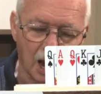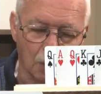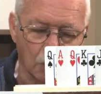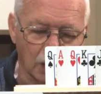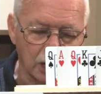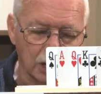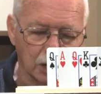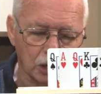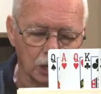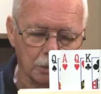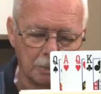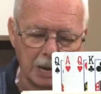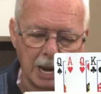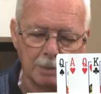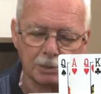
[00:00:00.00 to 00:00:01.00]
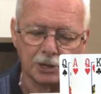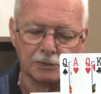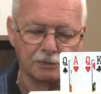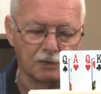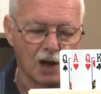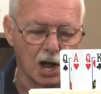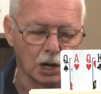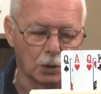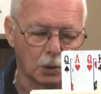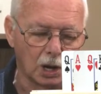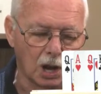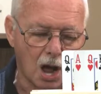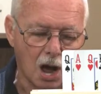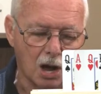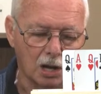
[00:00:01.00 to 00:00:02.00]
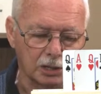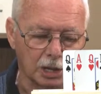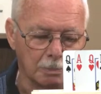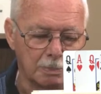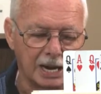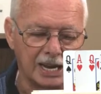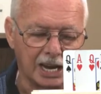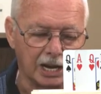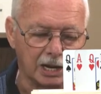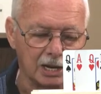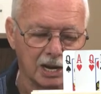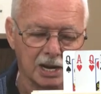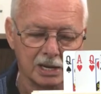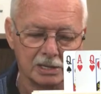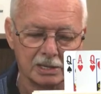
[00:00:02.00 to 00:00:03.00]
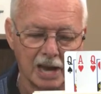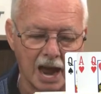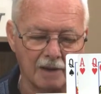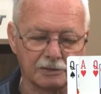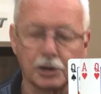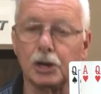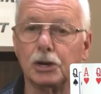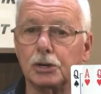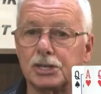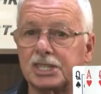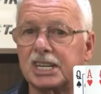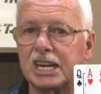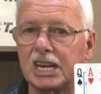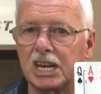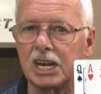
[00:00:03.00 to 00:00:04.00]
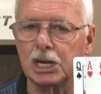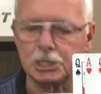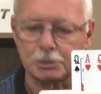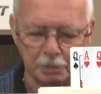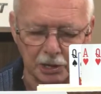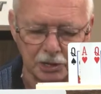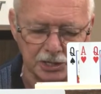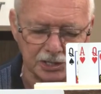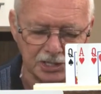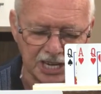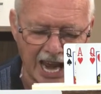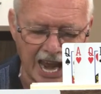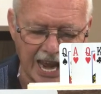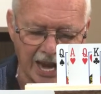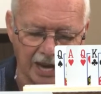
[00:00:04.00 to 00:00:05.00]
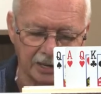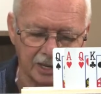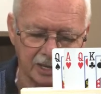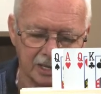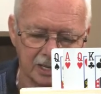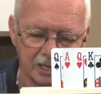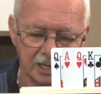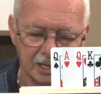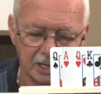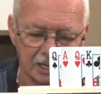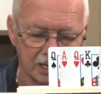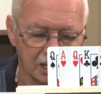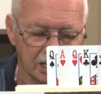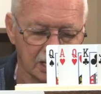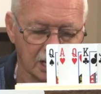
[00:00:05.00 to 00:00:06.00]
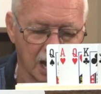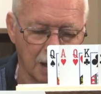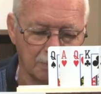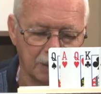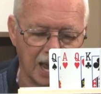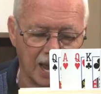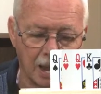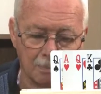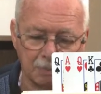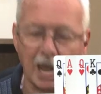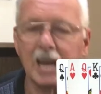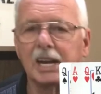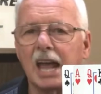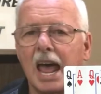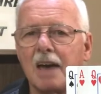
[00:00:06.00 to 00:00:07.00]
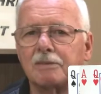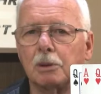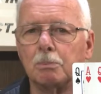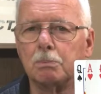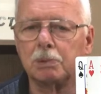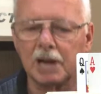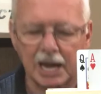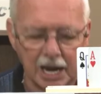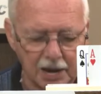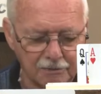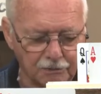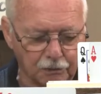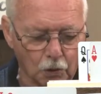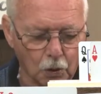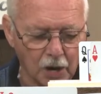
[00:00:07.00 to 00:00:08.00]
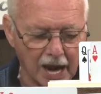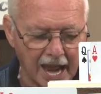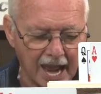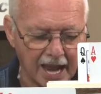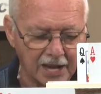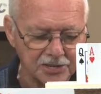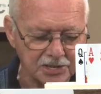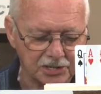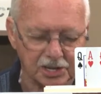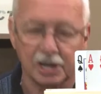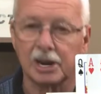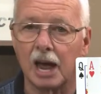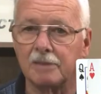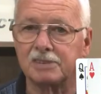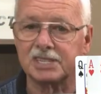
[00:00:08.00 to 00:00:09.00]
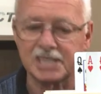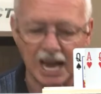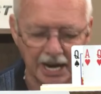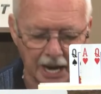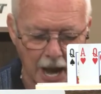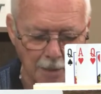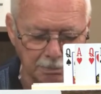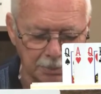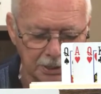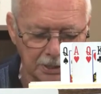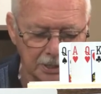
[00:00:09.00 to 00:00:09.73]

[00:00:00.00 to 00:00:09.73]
where you're going to be able to follow along the bidding after you see each person's hand. I plan to have them play 4 hands that I've set up